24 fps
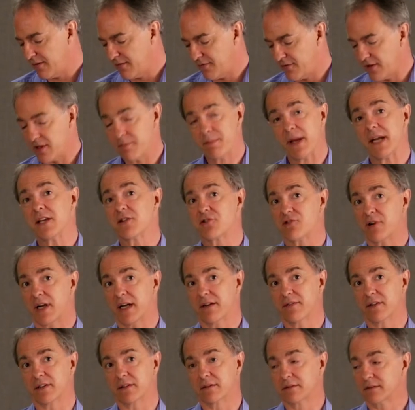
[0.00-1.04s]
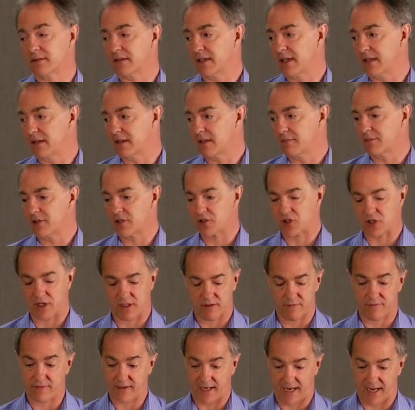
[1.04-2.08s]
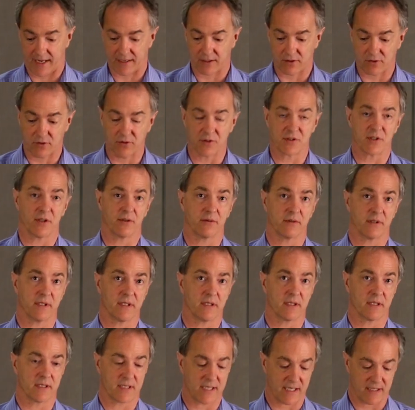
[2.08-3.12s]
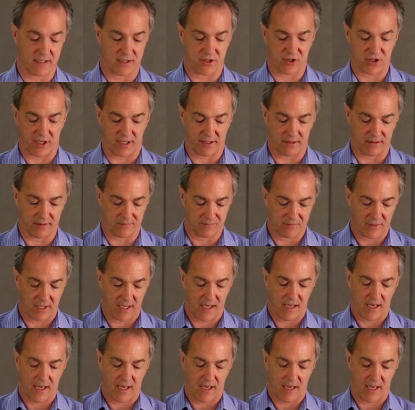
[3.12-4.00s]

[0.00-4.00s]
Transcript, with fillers: For the bass driver in the bookshelf and also in the center channel,